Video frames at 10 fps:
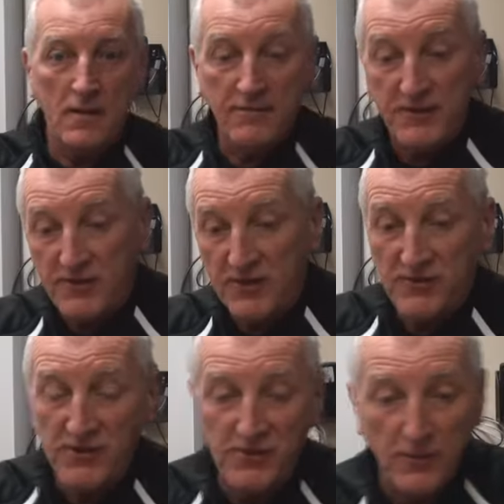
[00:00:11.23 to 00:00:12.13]

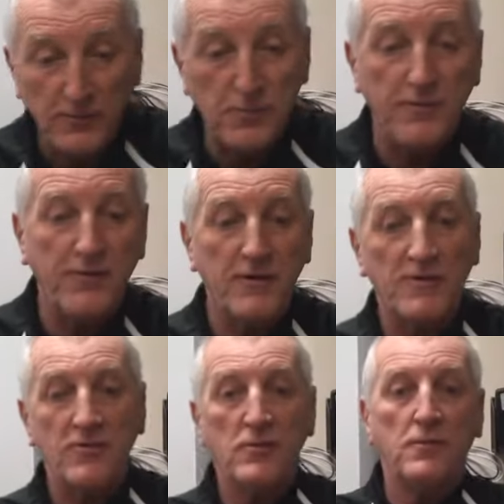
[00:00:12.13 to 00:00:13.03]
Fantastic job, to be
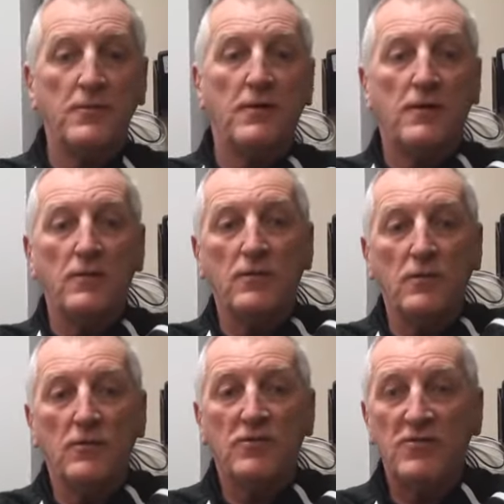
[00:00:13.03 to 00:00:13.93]
fair to him. You know,
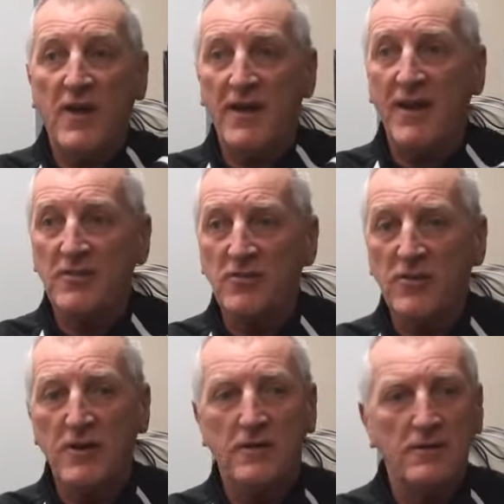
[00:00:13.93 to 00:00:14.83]
they were a good side
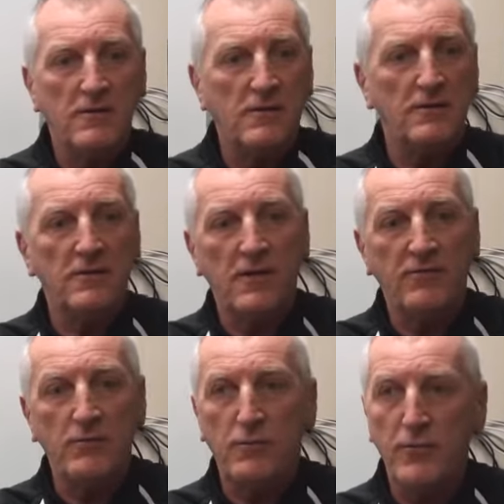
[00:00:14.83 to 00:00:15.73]
last year, and they,
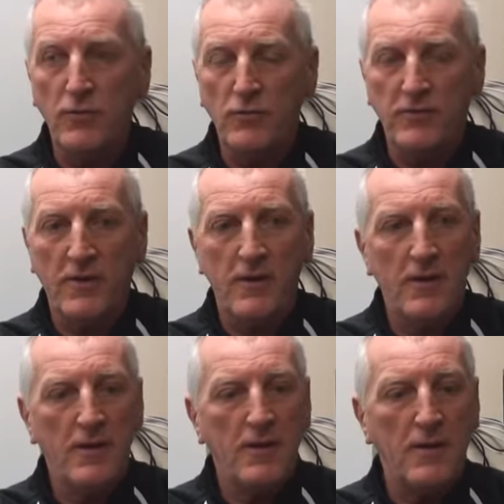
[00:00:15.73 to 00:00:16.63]
they've improved.
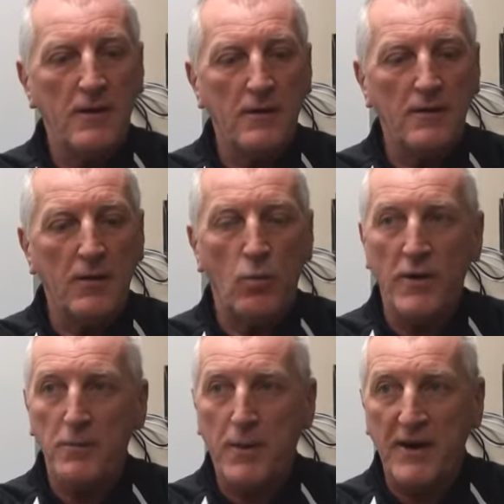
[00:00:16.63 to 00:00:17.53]
Uh, they
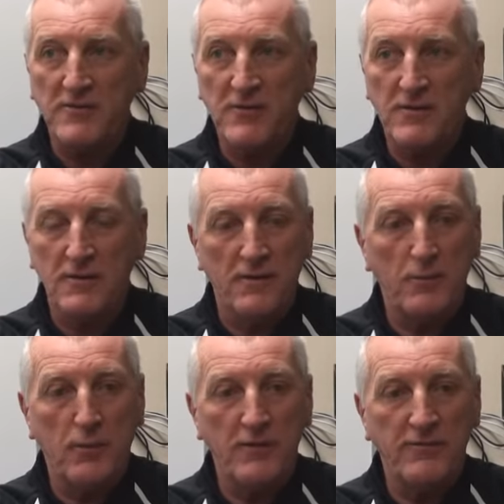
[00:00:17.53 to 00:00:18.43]
want to pass it. They,
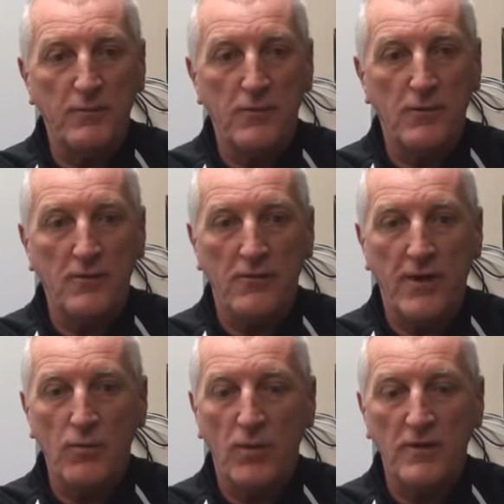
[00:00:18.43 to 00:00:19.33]
they play football in
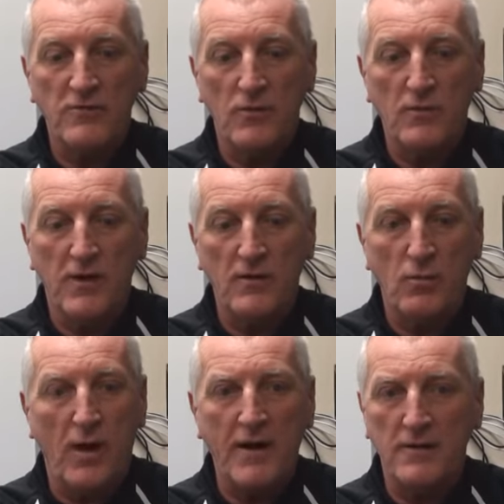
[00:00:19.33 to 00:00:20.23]
the right way. There's no
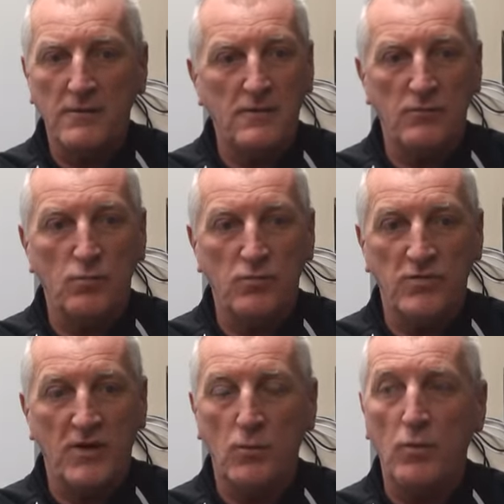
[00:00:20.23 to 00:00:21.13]
doubt. I,
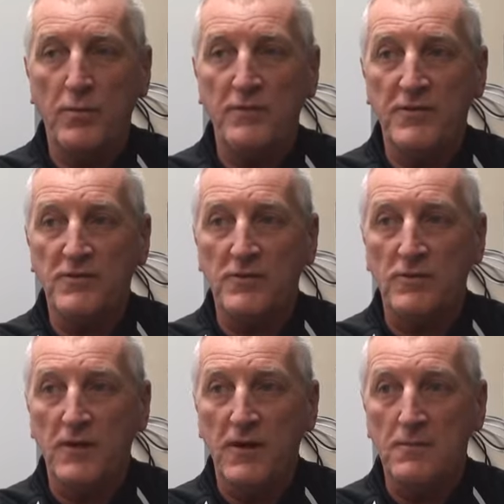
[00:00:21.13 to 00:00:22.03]
it certainly won't be a
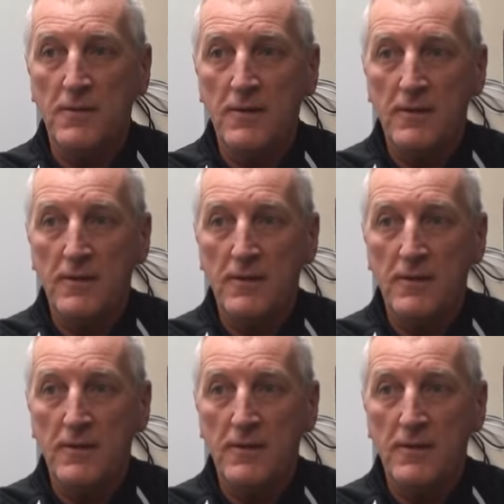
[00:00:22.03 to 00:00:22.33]
physical game.